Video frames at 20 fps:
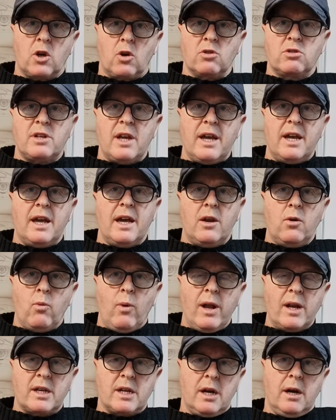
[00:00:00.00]
Good day and
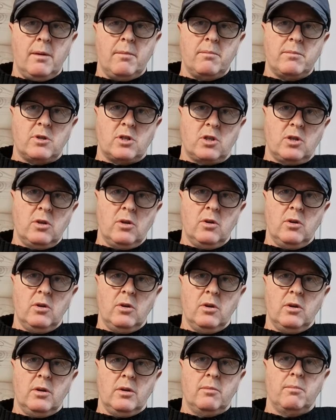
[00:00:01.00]
welcome
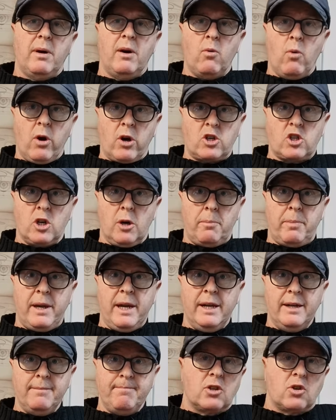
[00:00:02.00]
to my workshop
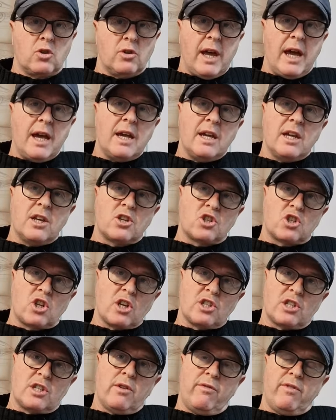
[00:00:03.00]
here. Today it's
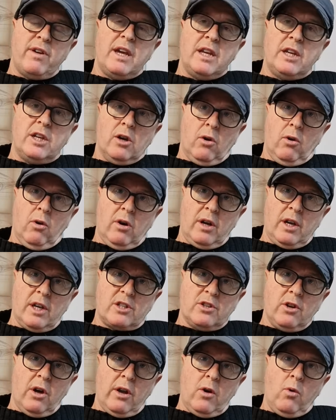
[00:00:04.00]
just a video. It's
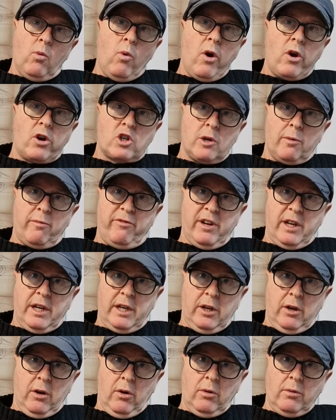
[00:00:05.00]
not a workshop
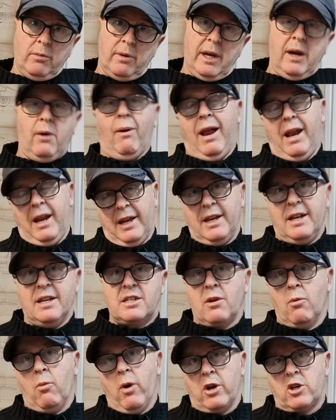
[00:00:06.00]
video. Well, it is
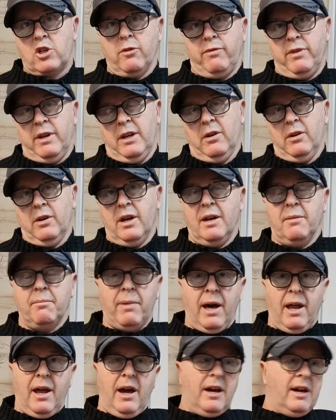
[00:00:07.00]
a workshop video,
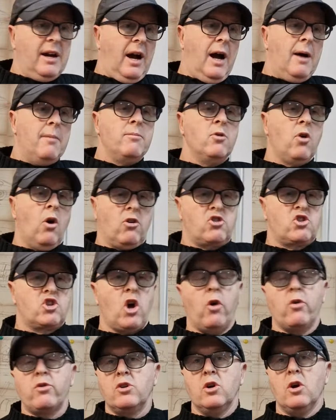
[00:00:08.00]
but I'm not
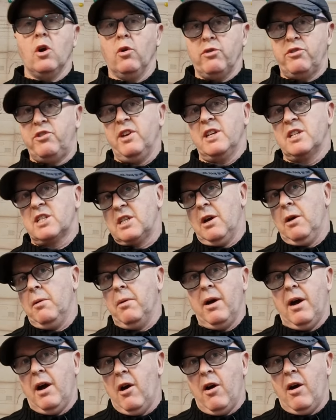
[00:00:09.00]
showing you how things
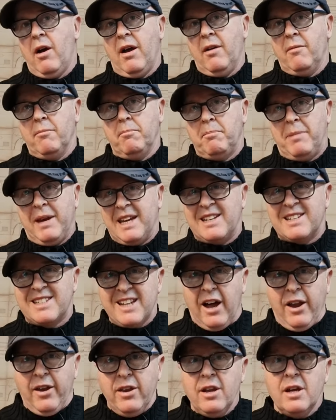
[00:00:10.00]
are being
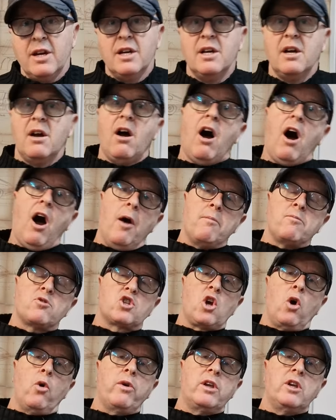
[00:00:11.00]
done. I'm
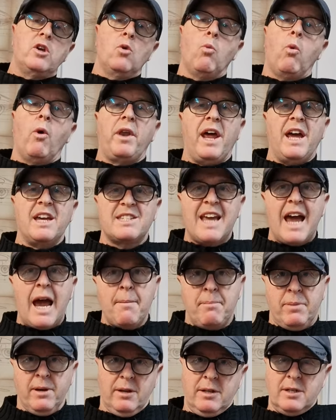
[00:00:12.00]
showing you what has
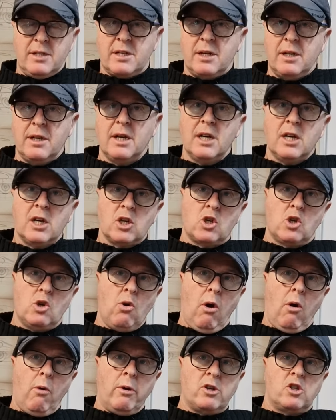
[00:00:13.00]
happened to
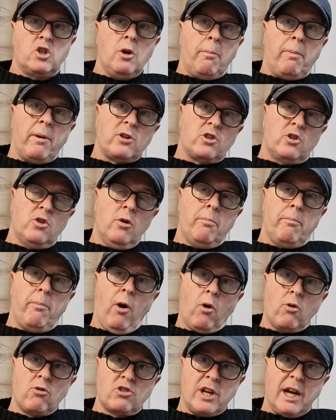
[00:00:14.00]
our 2+2
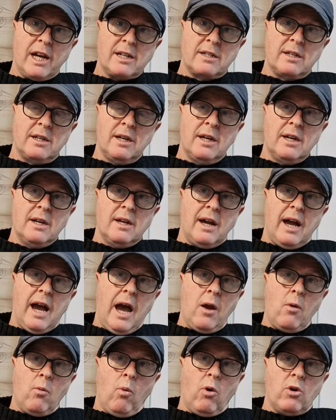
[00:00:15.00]
project
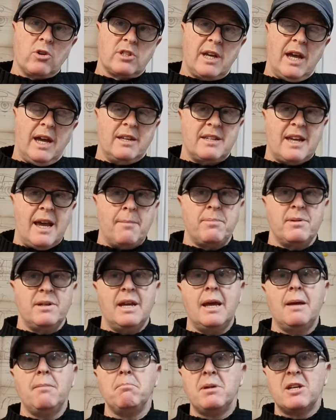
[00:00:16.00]
and what has happened
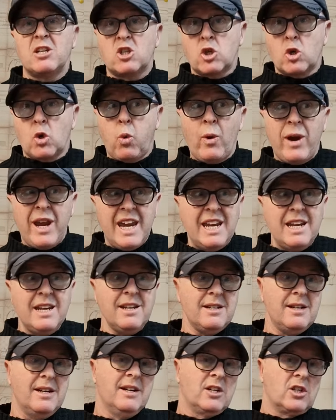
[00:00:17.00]
in
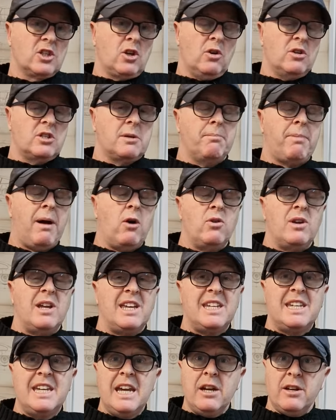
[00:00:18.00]
between. So it's about a
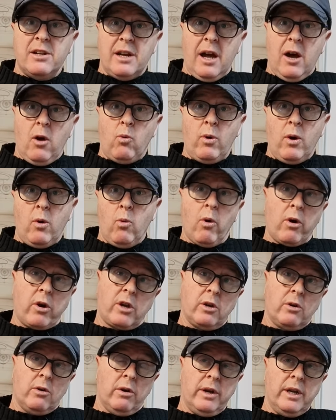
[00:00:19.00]
year now we're
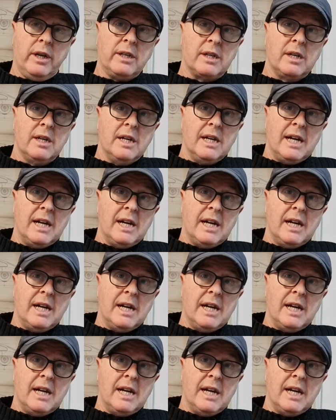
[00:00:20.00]
working on it.